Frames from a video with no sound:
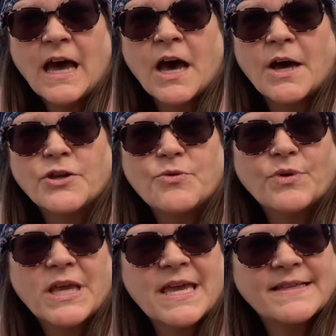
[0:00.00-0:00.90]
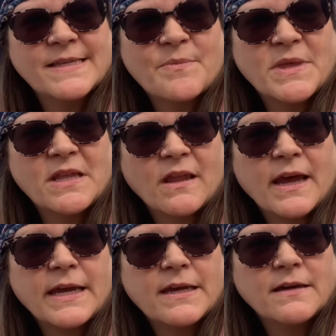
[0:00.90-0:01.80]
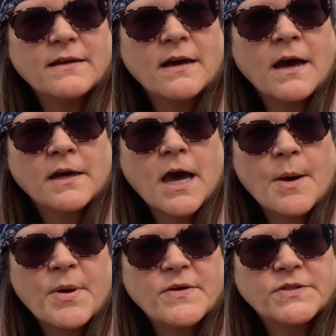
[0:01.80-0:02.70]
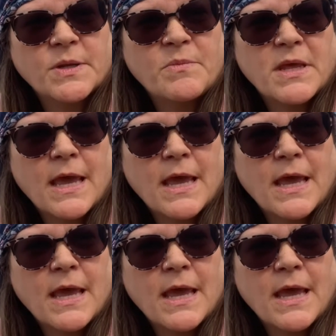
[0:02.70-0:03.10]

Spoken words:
You want to get something like compost and